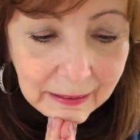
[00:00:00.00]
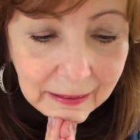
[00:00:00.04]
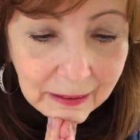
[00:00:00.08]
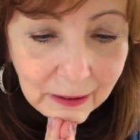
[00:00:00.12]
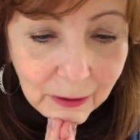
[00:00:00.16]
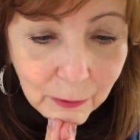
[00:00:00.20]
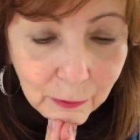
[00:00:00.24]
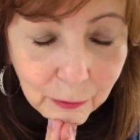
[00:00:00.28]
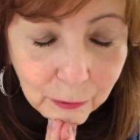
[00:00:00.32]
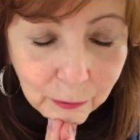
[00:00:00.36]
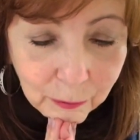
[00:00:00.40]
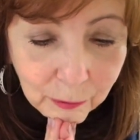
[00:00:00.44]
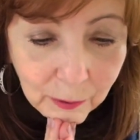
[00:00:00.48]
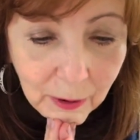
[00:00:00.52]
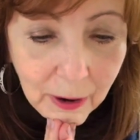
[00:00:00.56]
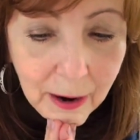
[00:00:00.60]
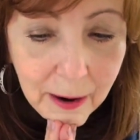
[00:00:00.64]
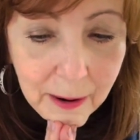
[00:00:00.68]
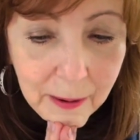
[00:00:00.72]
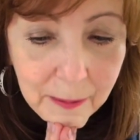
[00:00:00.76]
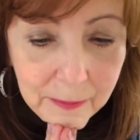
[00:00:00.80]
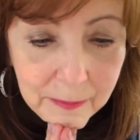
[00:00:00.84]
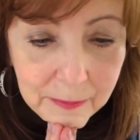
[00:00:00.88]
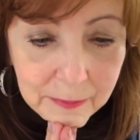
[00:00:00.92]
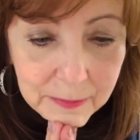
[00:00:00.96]

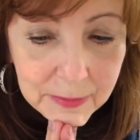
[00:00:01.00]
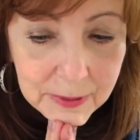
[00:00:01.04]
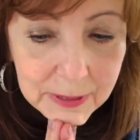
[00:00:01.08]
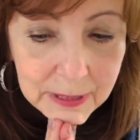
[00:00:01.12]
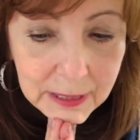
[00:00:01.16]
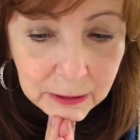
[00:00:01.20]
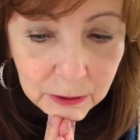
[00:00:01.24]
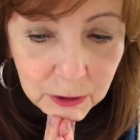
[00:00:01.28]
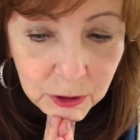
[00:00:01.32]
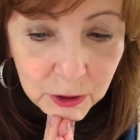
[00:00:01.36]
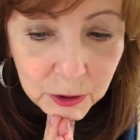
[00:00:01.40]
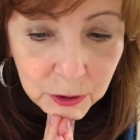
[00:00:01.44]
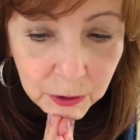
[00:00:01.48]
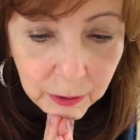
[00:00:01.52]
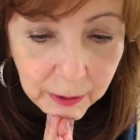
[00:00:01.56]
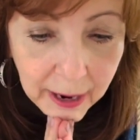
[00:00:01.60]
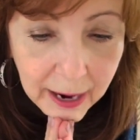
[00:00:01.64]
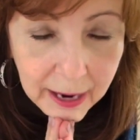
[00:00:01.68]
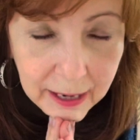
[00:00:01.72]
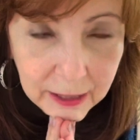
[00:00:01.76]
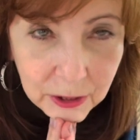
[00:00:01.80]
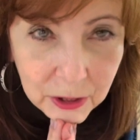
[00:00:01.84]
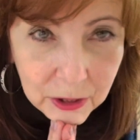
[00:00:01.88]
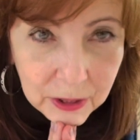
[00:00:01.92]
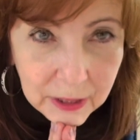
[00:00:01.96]
from such
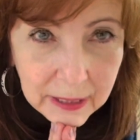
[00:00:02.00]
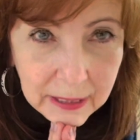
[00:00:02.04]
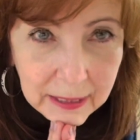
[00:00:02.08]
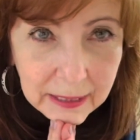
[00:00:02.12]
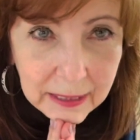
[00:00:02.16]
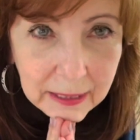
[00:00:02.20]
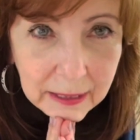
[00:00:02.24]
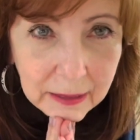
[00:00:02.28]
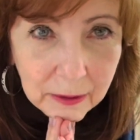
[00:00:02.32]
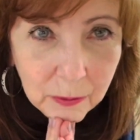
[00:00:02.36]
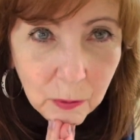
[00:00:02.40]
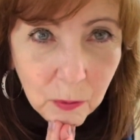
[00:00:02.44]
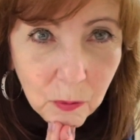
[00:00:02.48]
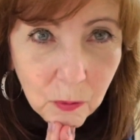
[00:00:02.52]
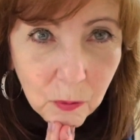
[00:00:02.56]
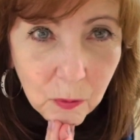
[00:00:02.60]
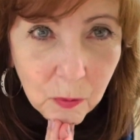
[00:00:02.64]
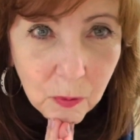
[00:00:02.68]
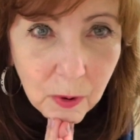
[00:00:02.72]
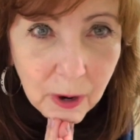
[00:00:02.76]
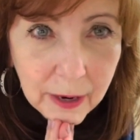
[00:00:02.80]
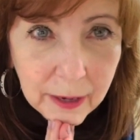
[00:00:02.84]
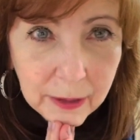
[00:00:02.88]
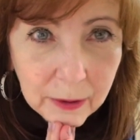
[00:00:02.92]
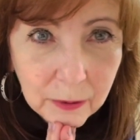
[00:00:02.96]
tragedy,
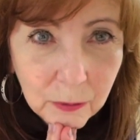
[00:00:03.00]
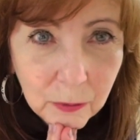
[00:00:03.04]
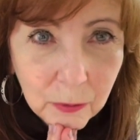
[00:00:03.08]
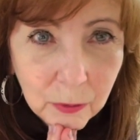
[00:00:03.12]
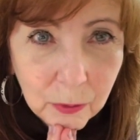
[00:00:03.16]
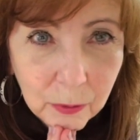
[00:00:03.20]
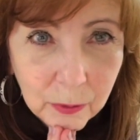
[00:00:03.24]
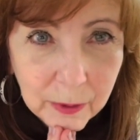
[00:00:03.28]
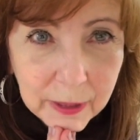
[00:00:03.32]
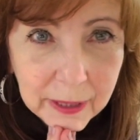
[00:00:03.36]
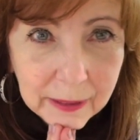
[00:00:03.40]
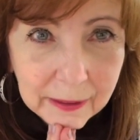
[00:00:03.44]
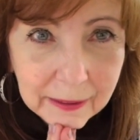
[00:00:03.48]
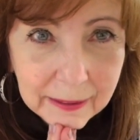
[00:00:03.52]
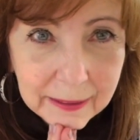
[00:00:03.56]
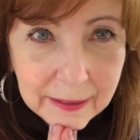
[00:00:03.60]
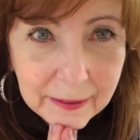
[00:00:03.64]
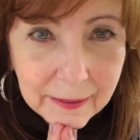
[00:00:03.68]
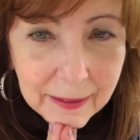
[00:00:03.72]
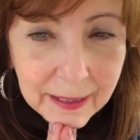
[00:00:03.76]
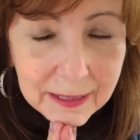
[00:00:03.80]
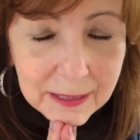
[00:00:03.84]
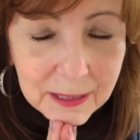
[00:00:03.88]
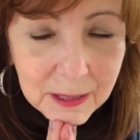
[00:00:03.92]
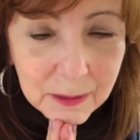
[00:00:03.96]
what really,
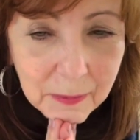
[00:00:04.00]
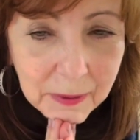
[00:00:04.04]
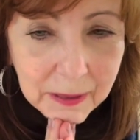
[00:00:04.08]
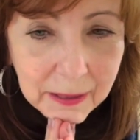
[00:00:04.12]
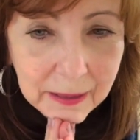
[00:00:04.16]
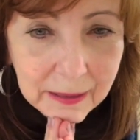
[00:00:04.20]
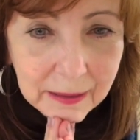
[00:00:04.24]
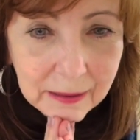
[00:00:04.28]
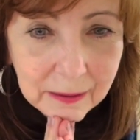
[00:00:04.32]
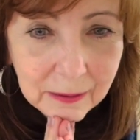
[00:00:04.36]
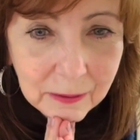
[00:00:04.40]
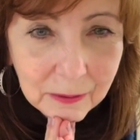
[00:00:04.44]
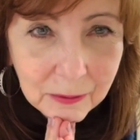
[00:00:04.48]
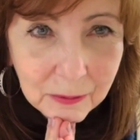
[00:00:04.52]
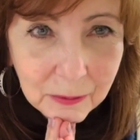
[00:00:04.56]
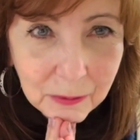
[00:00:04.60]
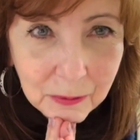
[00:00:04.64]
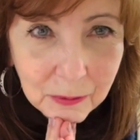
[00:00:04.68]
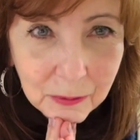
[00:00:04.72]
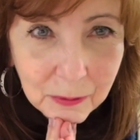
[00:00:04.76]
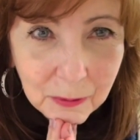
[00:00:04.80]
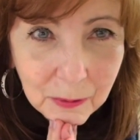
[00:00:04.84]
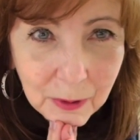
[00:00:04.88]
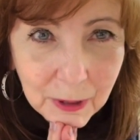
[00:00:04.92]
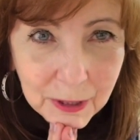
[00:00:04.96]
that's my
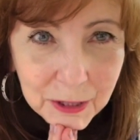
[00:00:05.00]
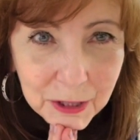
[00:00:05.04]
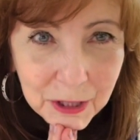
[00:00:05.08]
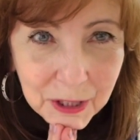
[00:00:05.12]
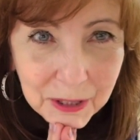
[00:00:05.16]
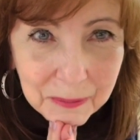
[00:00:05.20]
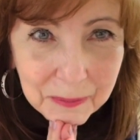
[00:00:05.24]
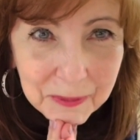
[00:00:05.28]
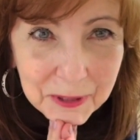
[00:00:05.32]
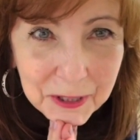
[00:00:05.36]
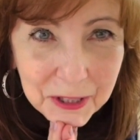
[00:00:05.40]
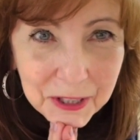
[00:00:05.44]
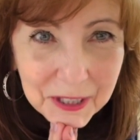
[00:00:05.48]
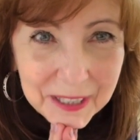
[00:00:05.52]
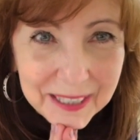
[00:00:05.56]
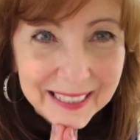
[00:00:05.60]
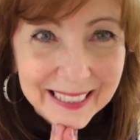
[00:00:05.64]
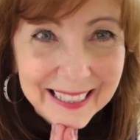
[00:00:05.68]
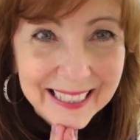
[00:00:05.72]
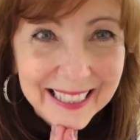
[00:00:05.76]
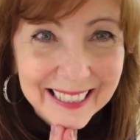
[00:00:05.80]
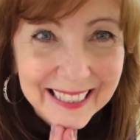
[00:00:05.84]
washing machine,